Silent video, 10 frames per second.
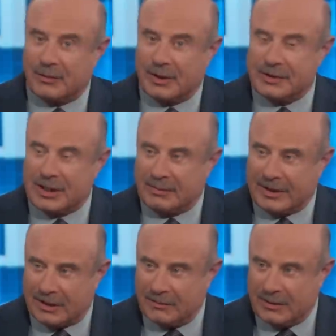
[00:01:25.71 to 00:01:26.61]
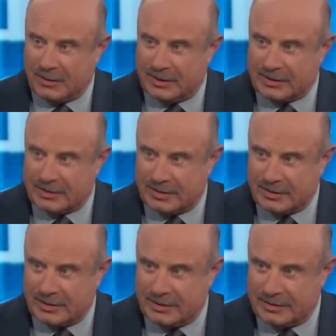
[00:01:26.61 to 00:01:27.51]
that really jumped out at me with this
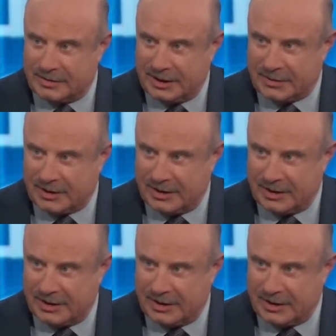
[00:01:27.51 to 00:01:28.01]
secret